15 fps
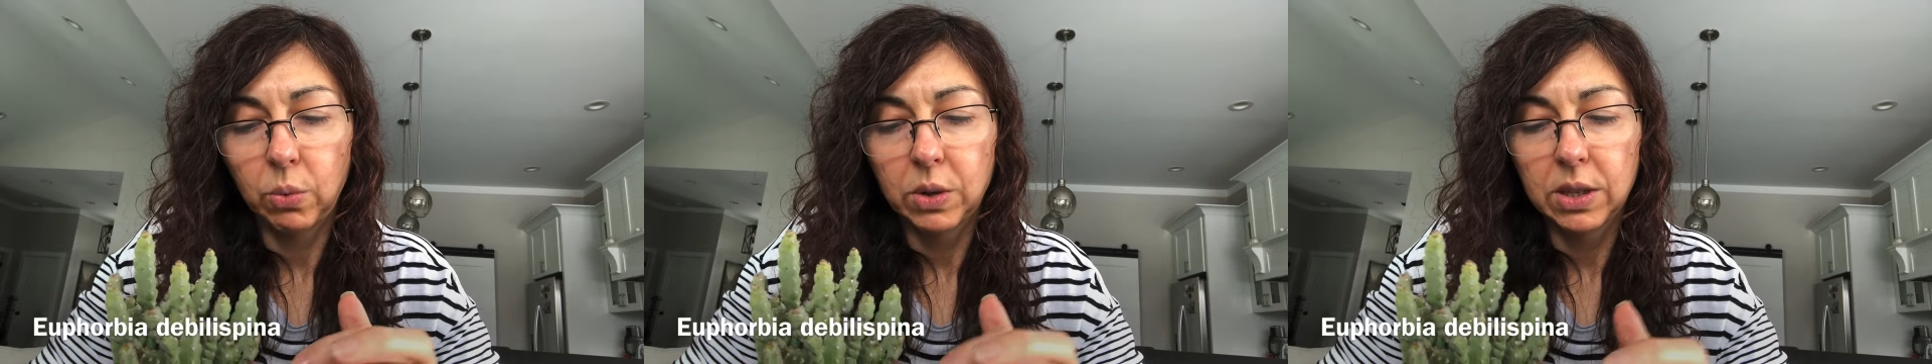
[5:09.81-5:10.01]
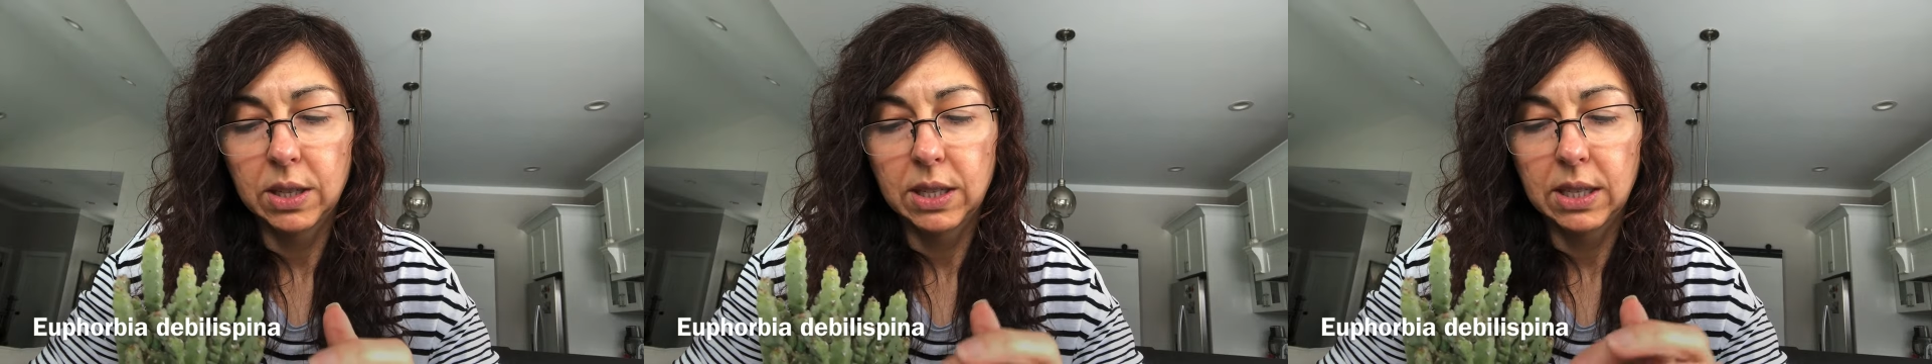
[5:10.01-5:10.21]

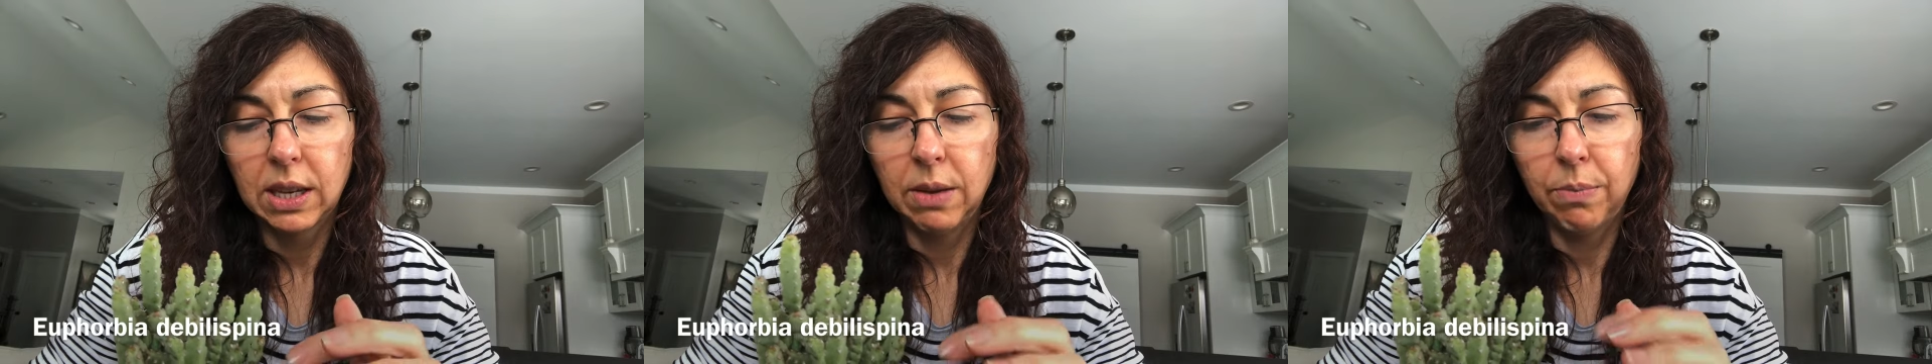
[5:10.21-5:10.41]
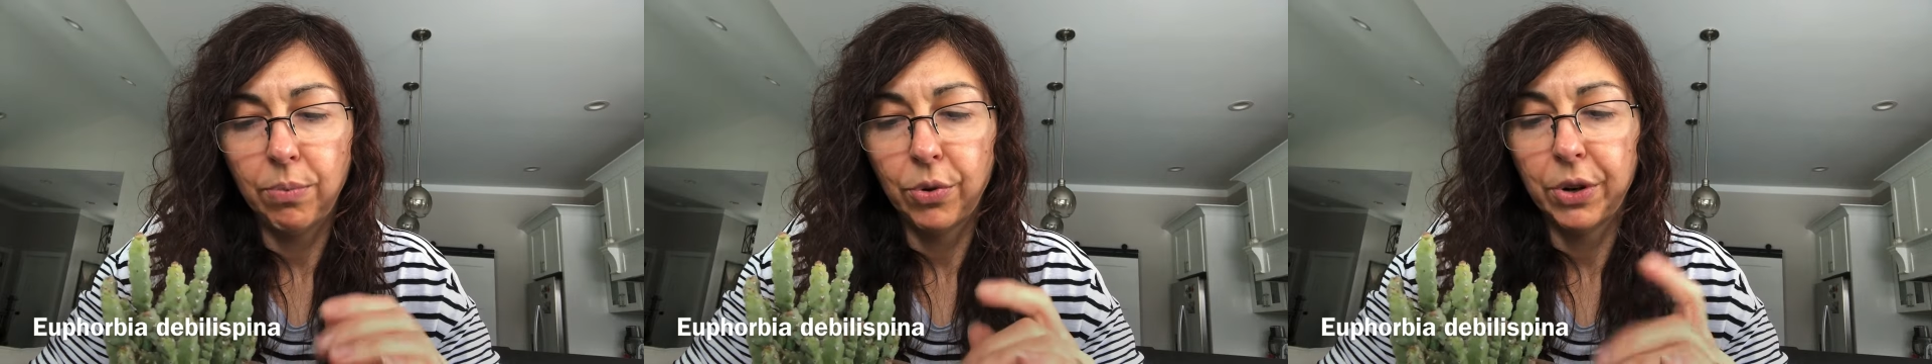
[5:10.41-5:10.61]
was
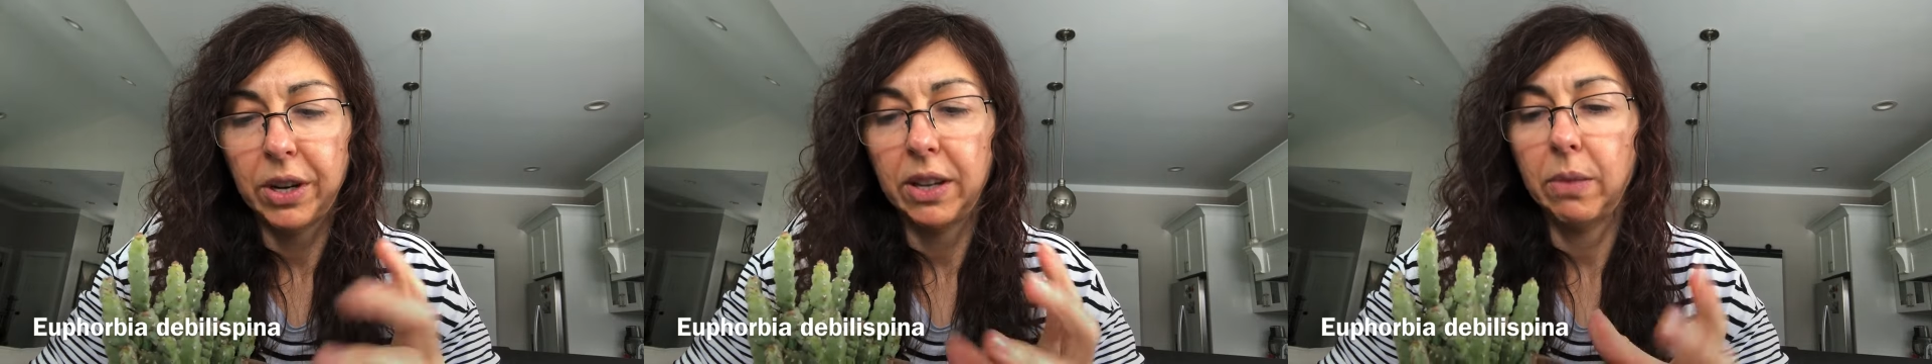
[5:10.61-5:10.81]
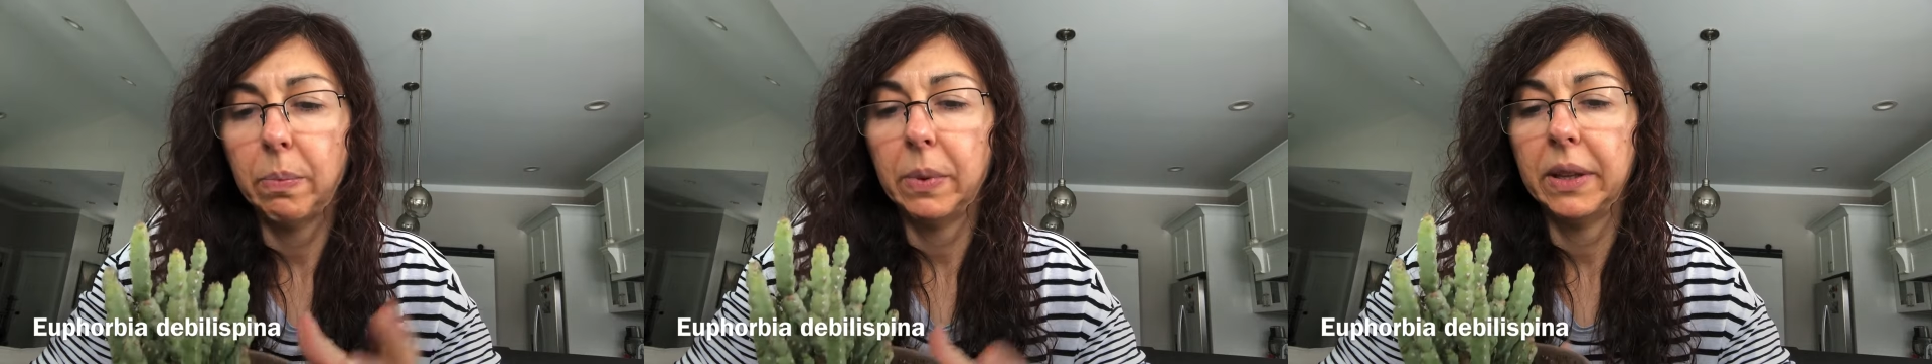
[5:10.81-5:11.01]

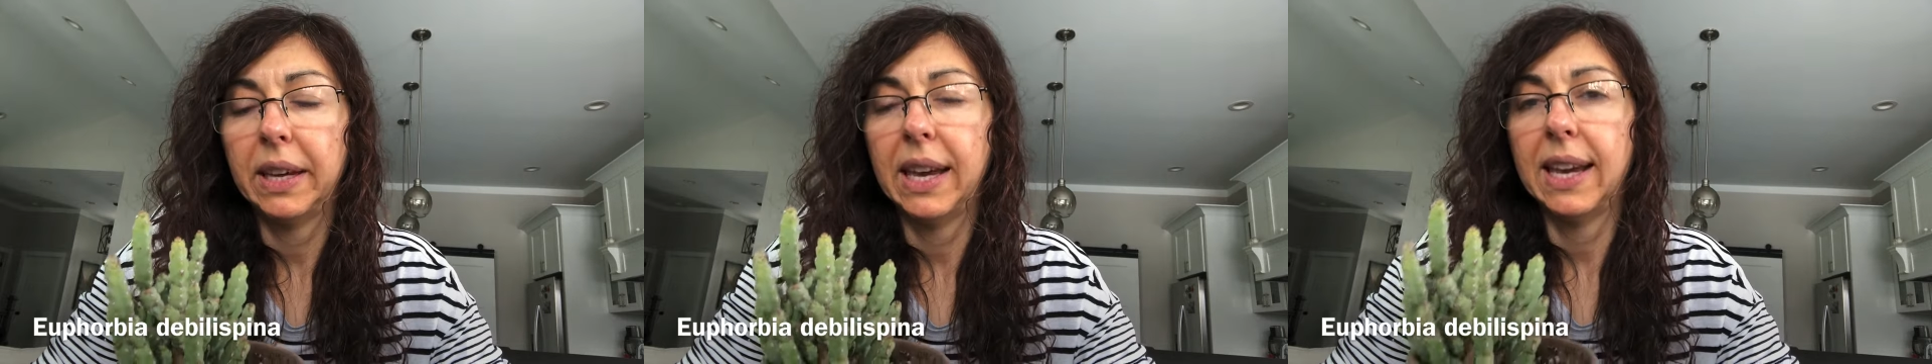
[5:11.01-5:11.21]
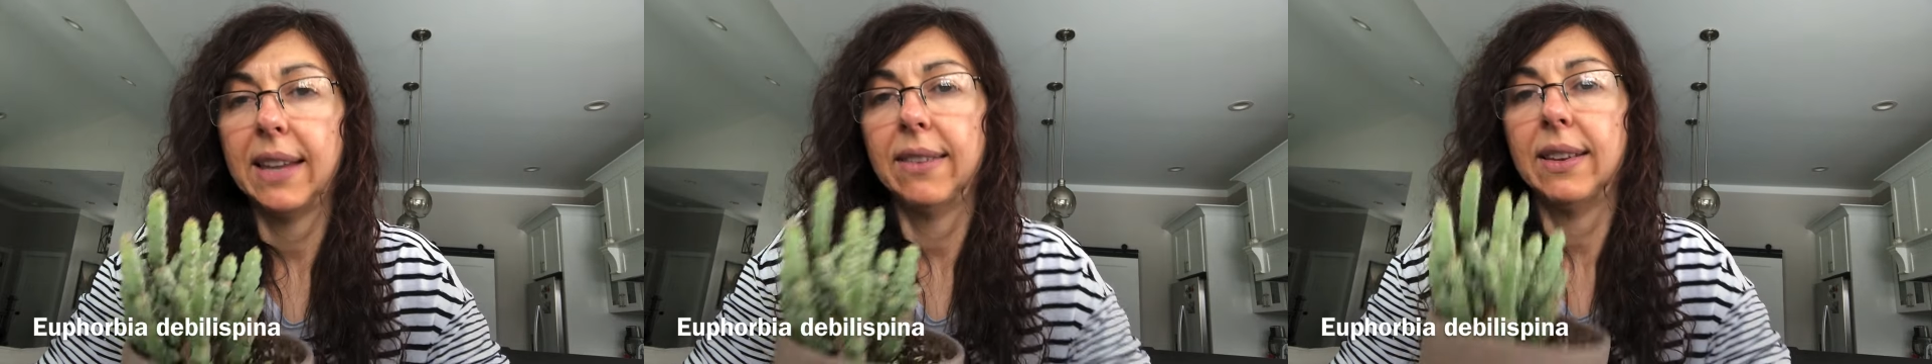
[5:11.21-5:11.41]
imported
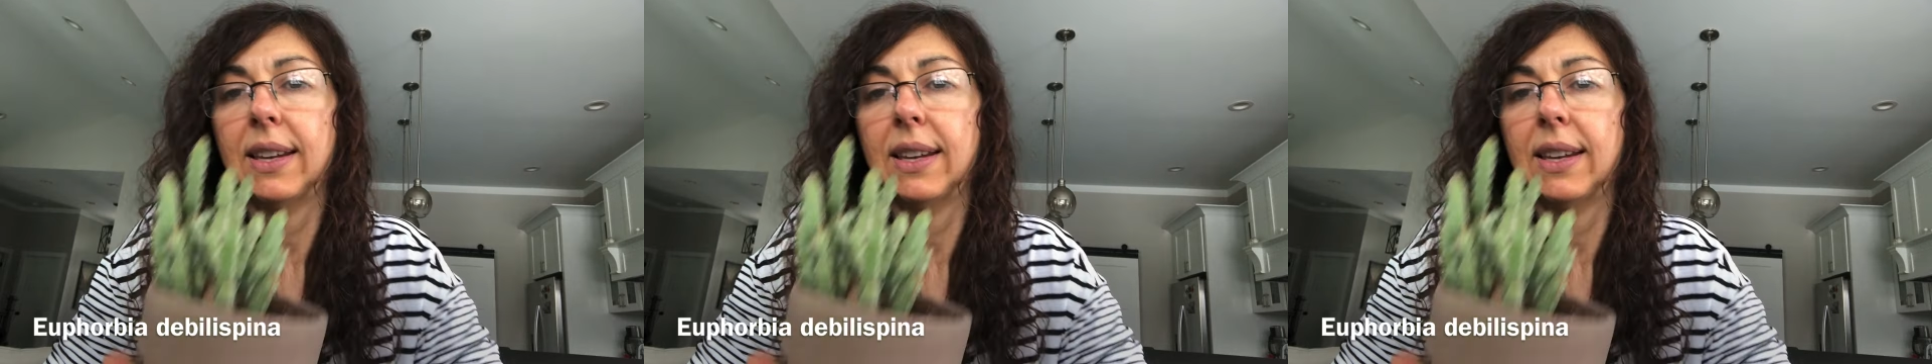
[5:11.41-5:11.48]
plant.